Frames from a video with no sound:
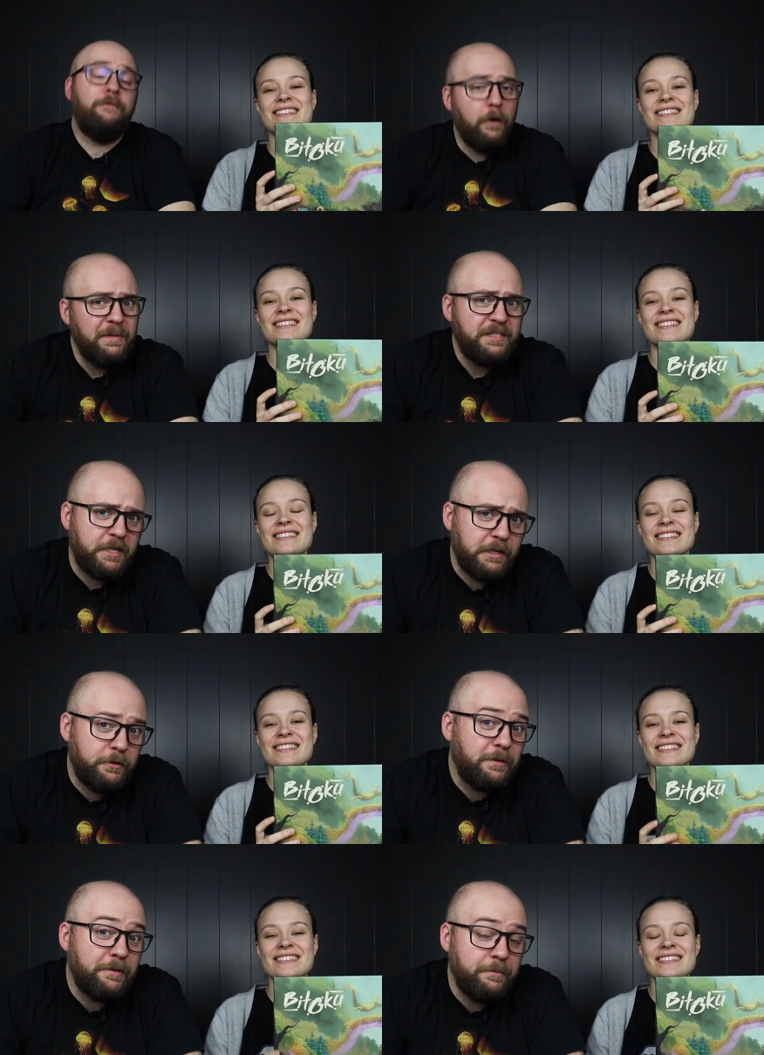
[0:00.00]
Speaker 1: from
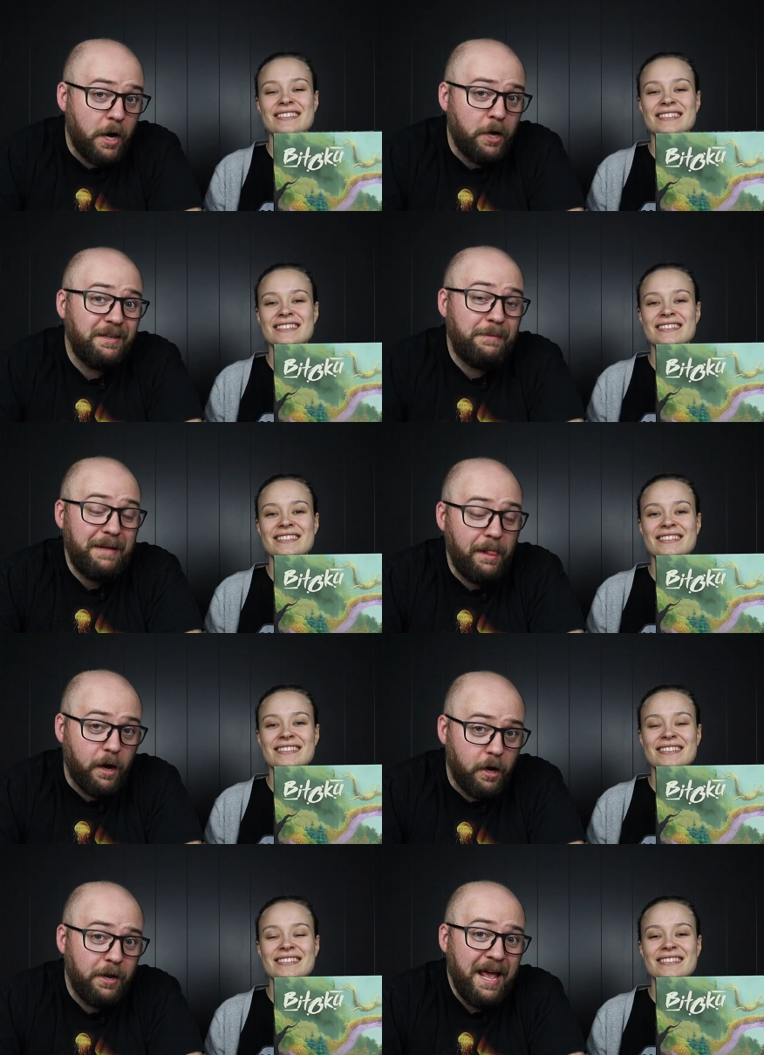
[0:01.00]
designer German
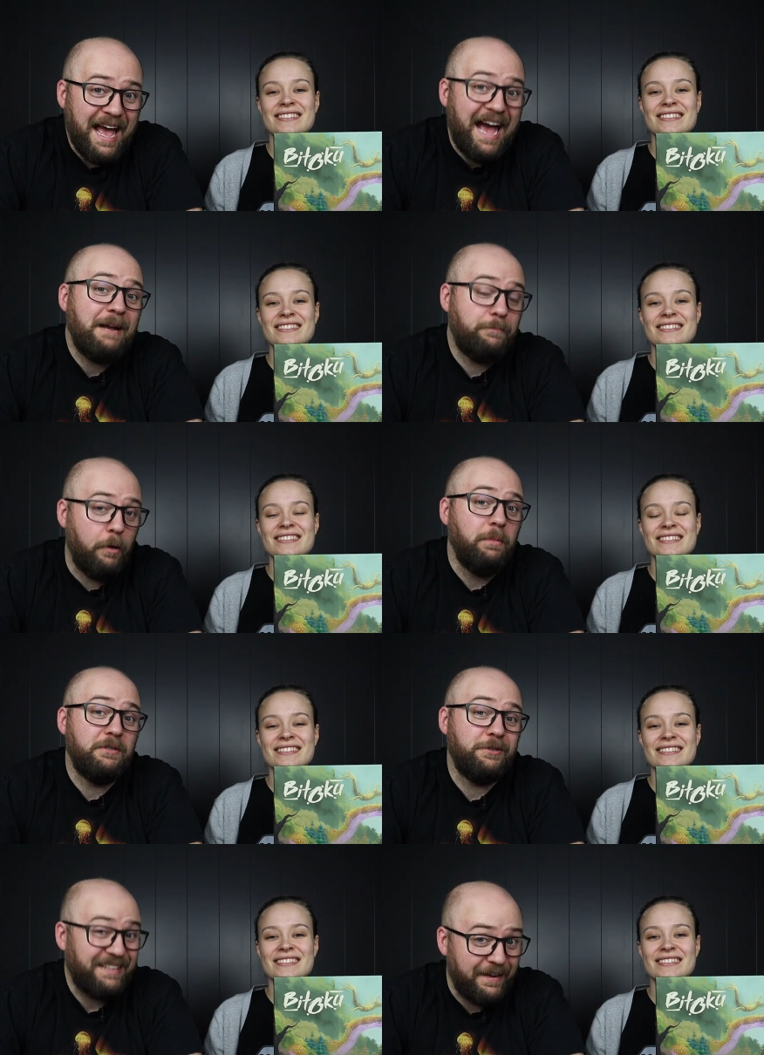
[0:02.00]
Milan and
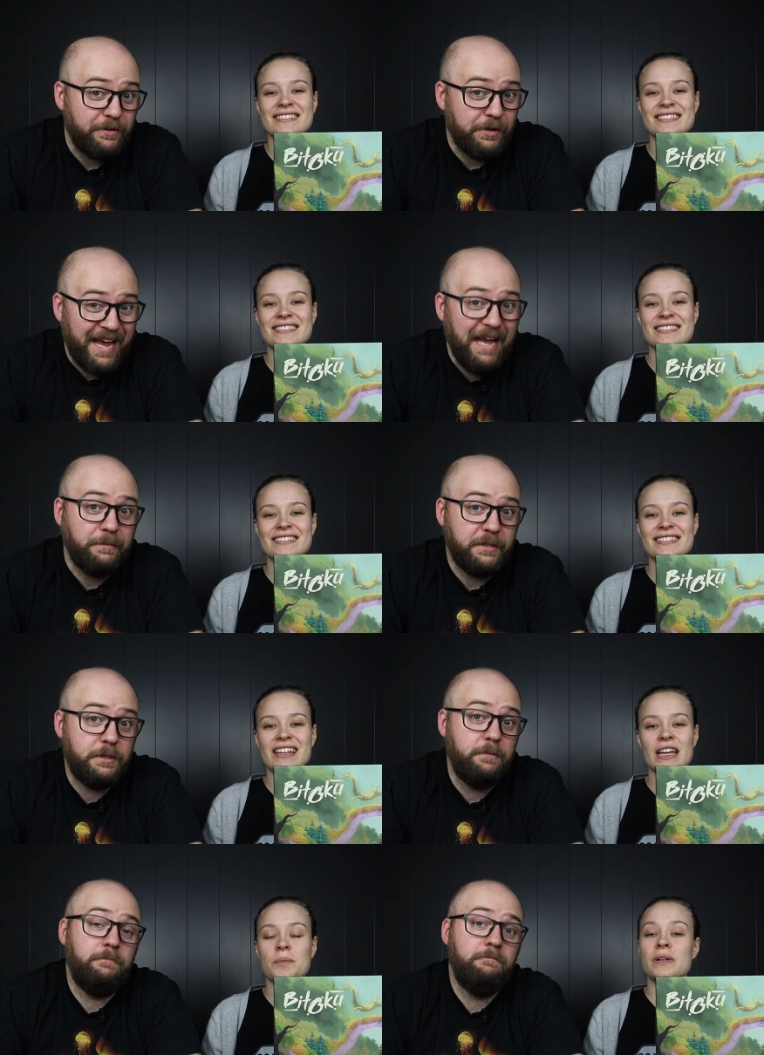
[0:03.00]
publisher Devir
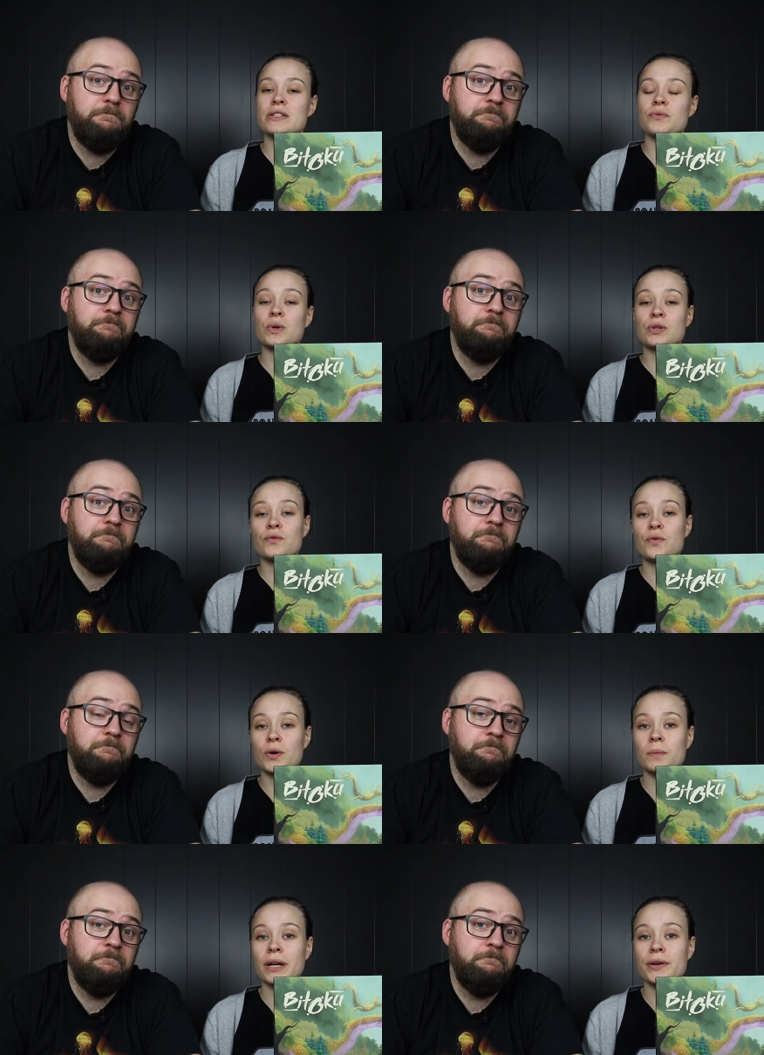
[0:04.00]
Games.
Speaker 2: It plays from one to
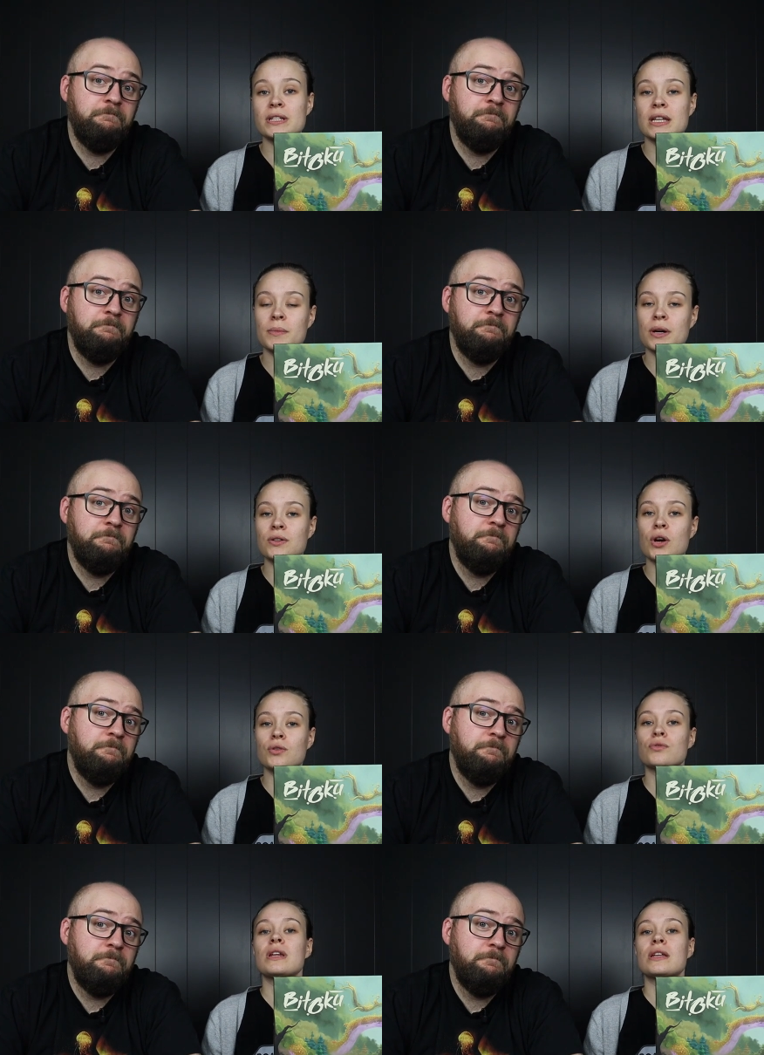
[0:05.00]
four players in about one
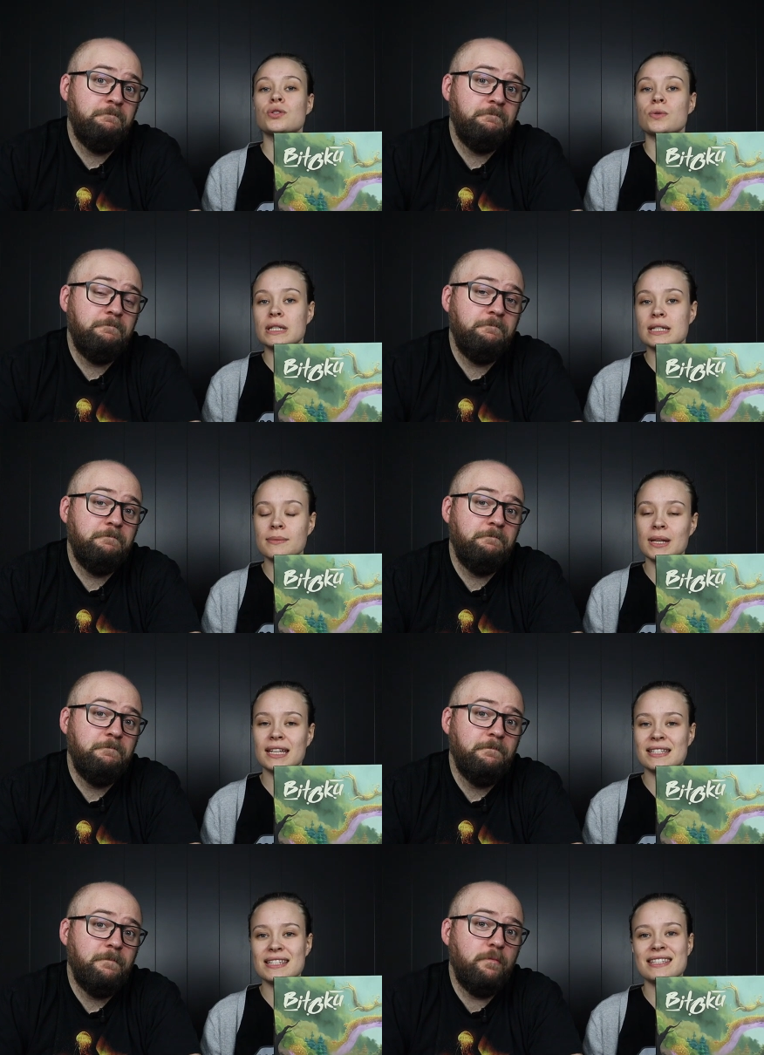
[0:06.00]
hundred twenty
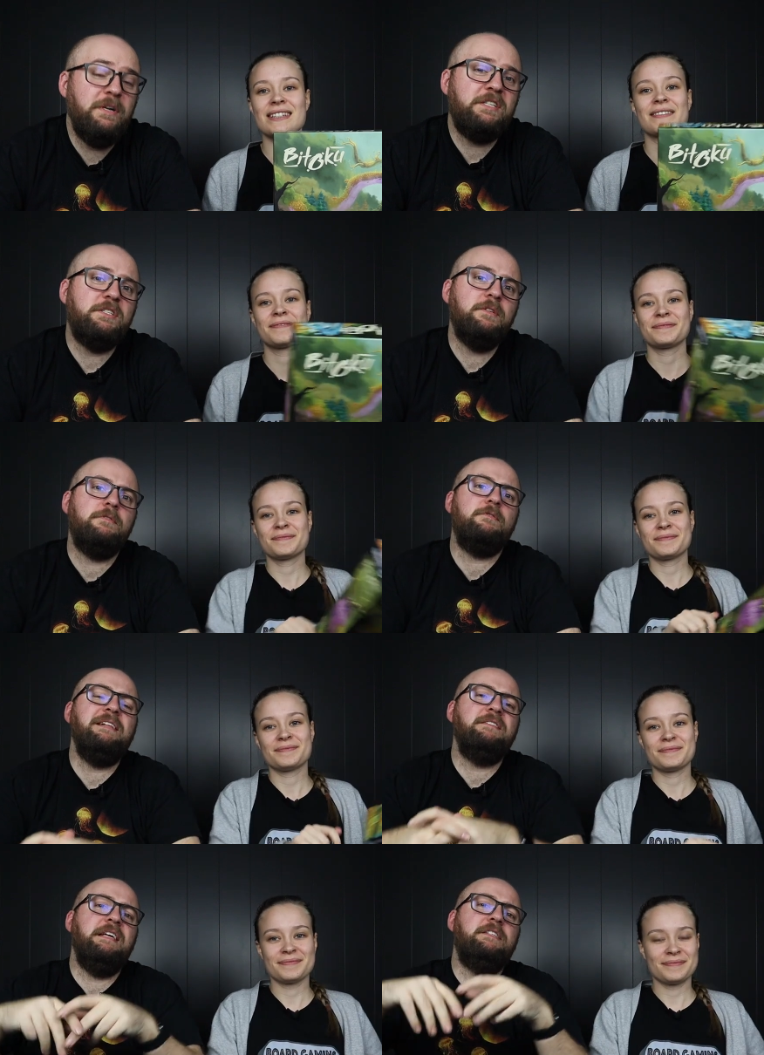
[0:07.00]
minutes.
Speaker 1: Which
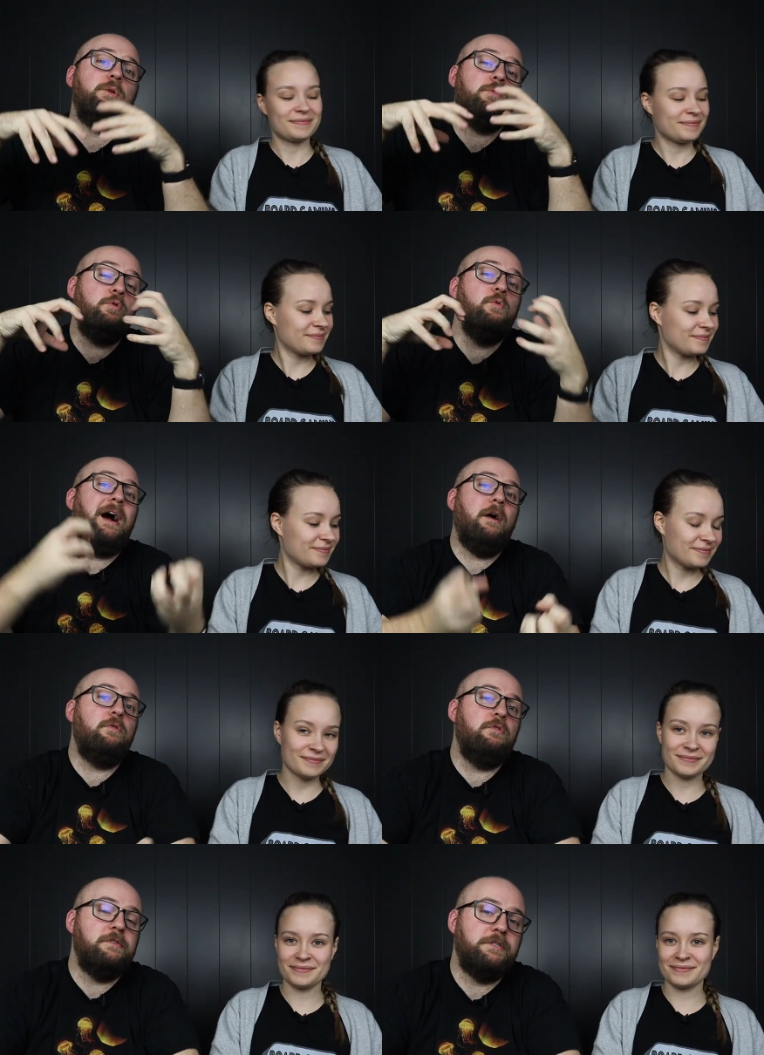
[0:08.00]
translates to two
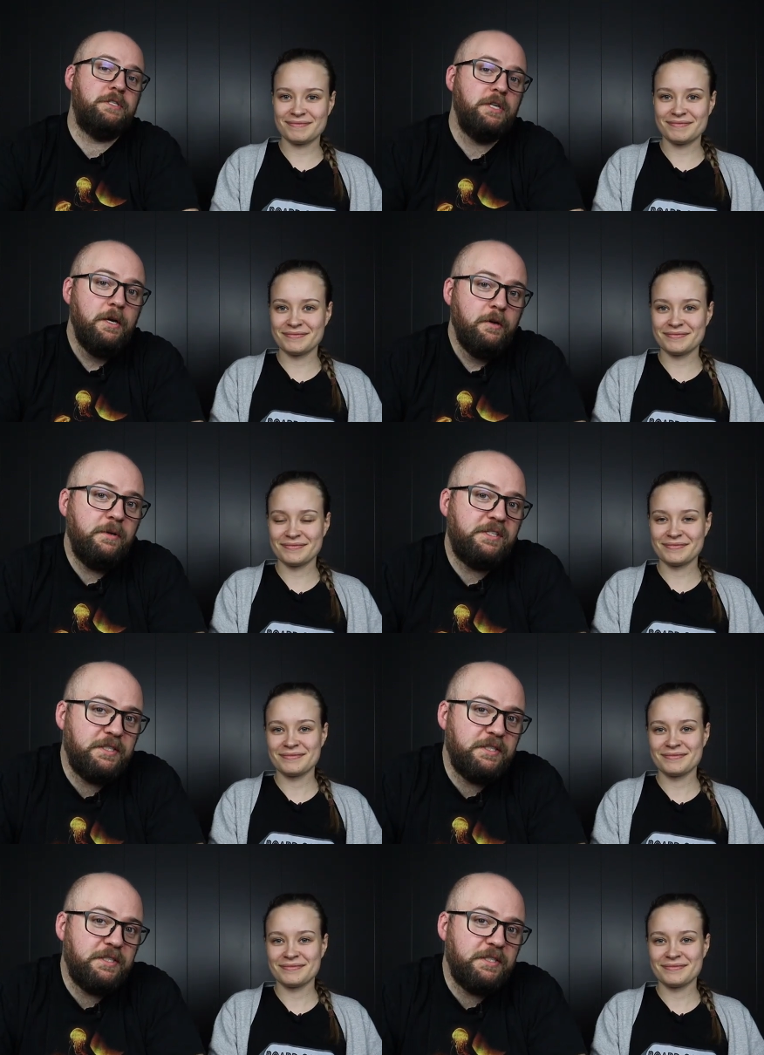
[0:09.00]
hours, which